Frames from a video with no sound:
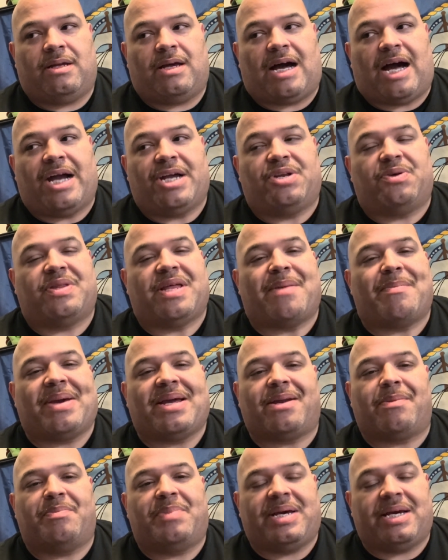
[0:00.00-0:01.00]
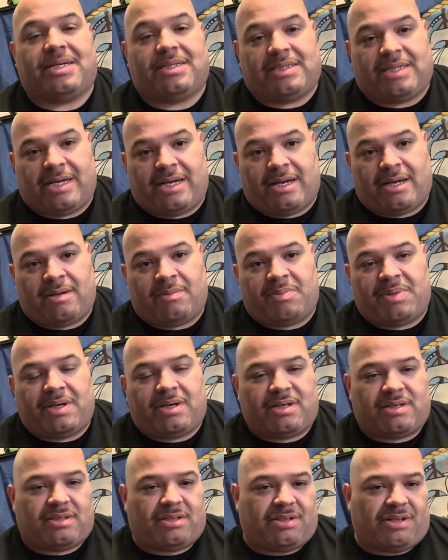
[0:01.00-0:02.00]
I know they made a big thing
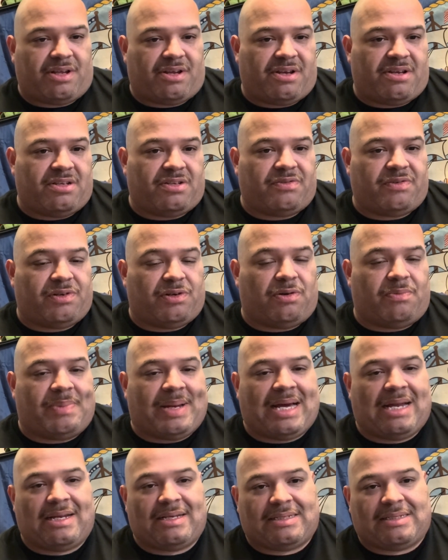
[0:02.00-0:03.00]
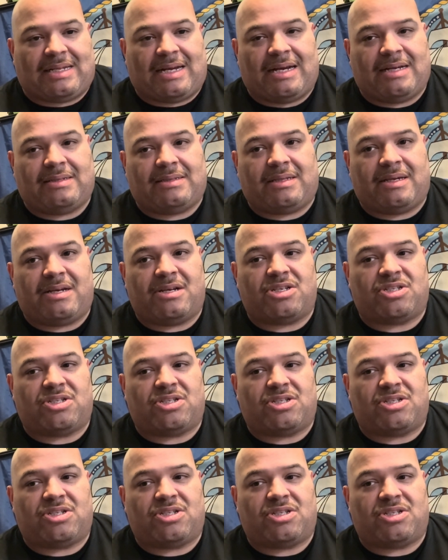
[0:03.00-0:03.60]
because of the Israel-Palestine thing,